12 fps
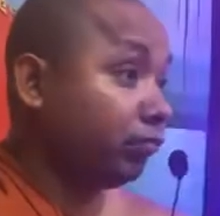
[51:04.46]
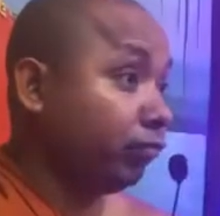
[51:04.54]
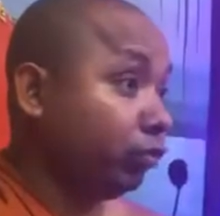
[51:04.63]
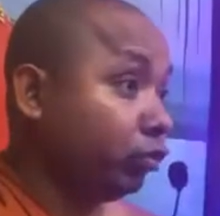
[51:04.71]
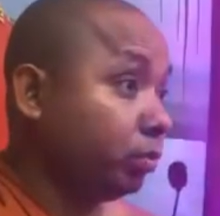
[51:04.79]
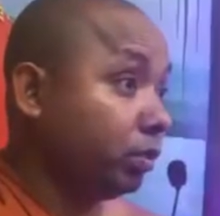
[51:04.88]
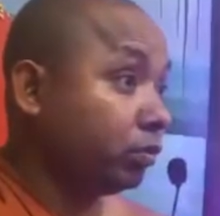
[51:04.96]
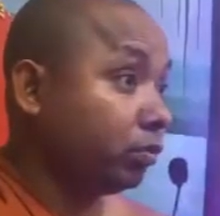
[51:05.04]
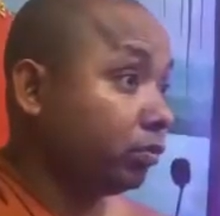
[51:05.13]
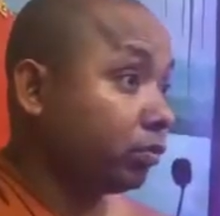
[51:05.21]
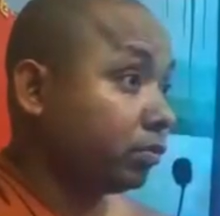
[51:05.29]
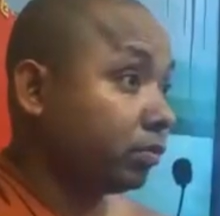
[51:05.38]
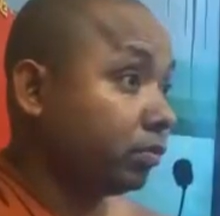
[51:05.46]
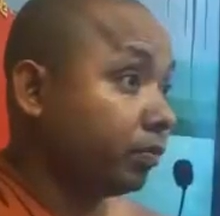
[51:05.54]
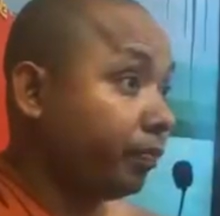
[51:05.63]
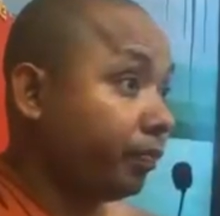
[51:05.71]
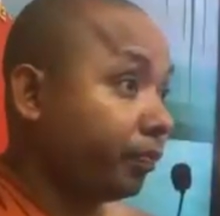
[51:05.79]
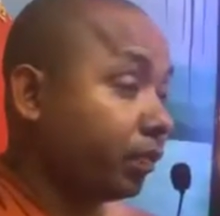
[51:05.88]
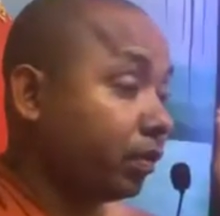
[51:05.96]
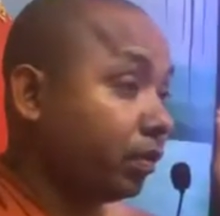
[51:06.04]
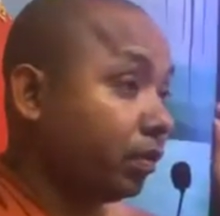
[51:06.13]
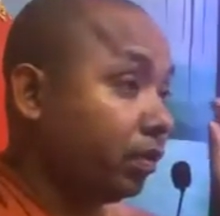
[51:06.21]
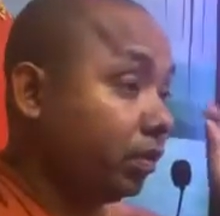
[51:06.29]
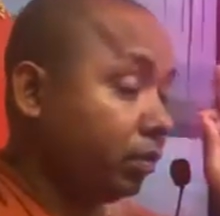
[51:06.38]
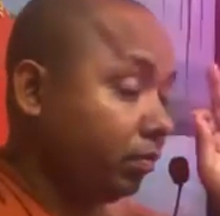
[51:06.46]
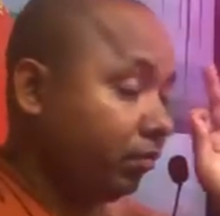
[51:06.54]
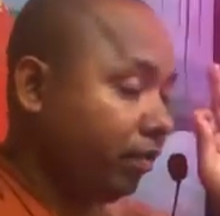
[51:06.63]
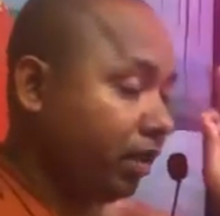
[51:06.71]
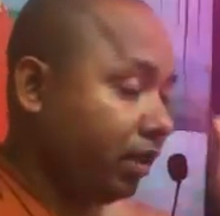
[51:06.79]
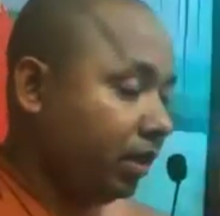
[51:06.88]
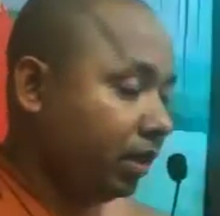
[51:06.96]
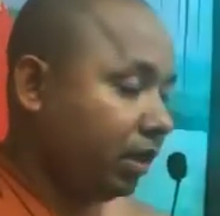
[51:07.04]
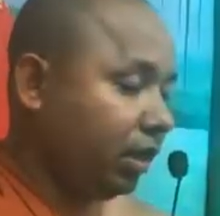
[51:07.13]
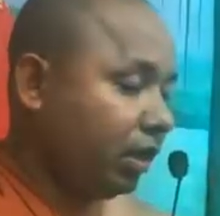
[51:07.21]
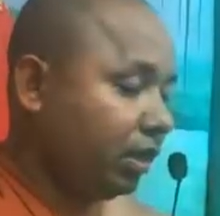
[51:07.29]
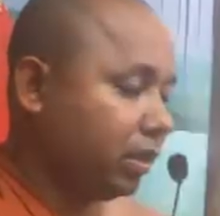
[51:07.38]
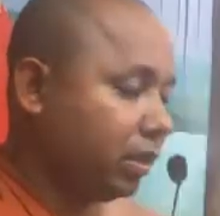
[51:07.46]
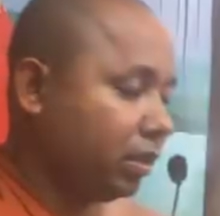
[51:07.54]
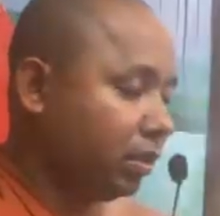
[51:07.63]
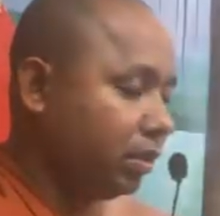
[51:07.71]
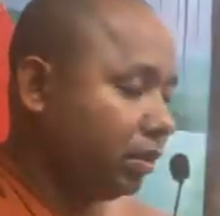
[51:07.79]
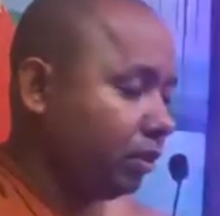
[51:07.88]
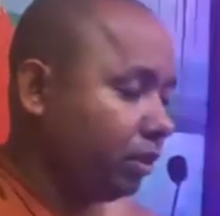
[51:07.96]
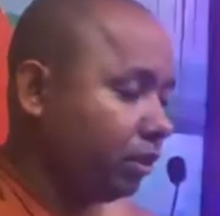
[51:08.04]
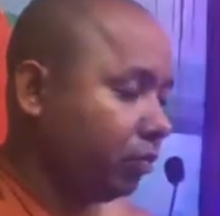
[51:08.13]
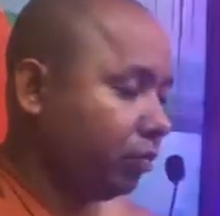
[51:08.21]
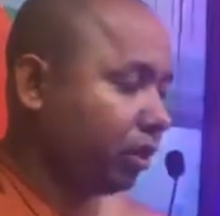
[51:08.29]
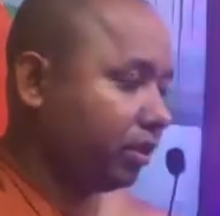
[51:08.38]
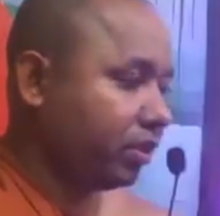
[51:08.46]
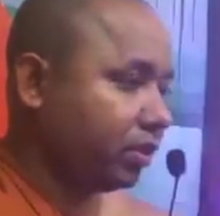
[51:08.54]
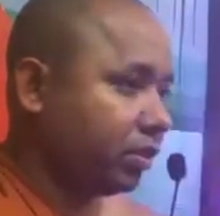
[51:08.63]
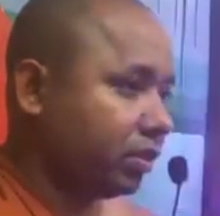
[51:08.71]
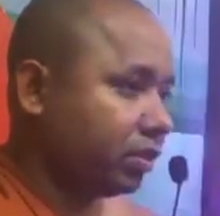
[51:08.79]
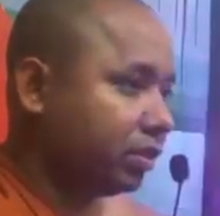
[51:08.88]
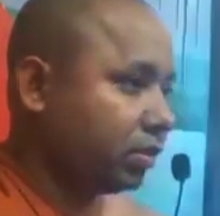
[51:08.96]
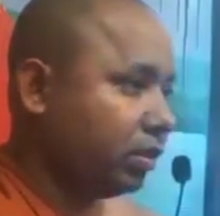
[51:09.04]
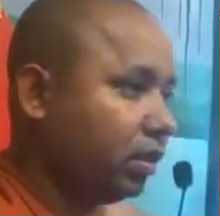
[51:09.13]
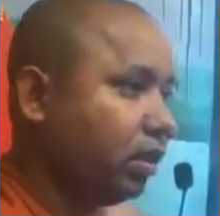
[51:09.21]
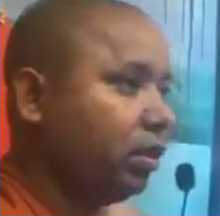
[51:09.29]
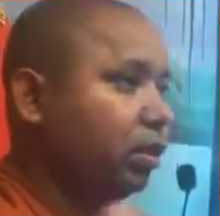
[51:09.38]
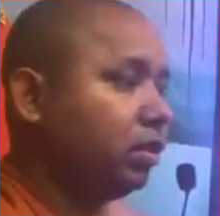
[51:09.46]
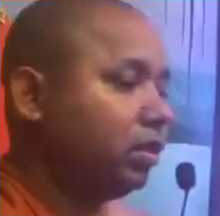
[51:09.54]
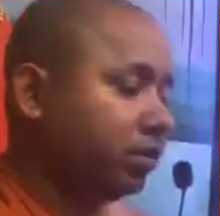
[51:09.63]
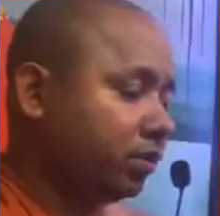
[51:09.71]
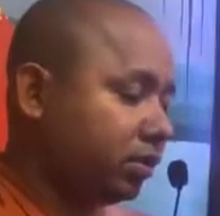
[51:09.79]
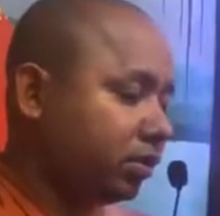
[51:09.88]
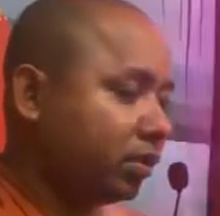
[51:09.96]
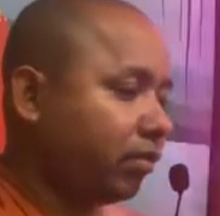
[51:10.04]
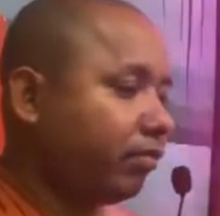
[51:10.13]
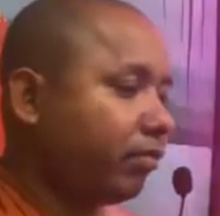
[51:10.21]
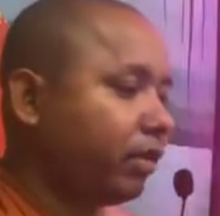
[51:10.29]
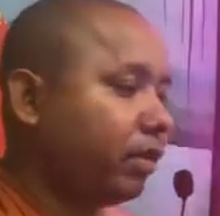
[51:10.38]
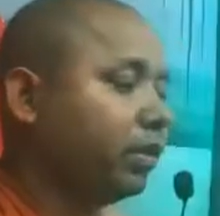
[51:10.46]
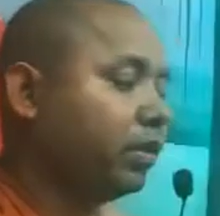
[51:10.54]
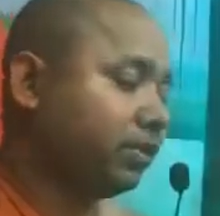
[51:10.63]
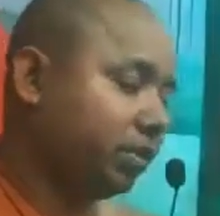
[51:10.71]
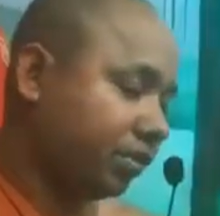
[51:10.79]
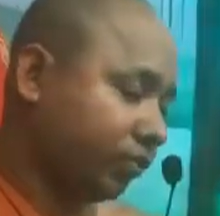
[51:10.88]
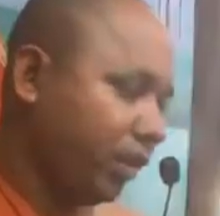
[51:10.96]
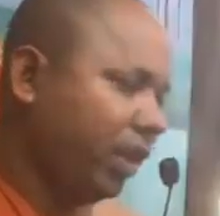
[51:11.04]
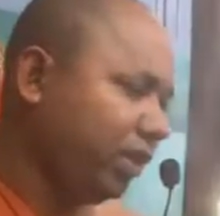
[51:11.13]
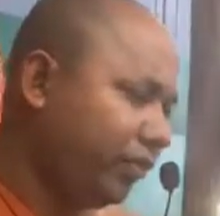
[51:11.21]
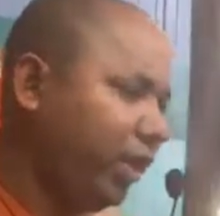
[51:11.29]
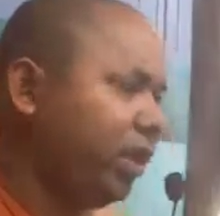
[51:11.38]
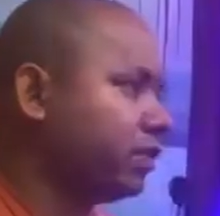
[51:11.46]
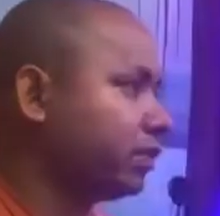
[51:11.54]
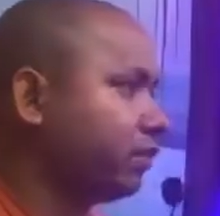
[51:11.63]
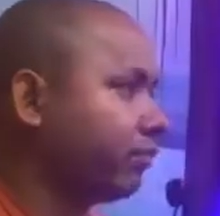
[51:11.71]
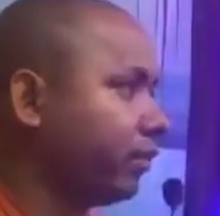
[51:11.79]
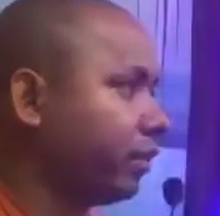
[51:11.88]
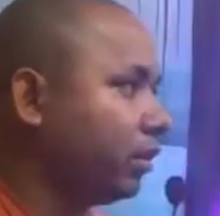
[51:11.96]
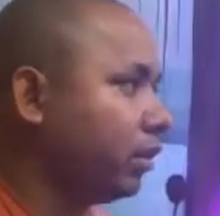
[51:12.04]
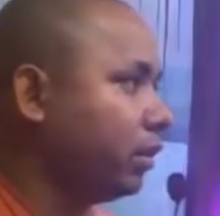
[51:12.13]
the Four Noble Truths very clearly in your meditations, this is suffering. This is really, really suffering.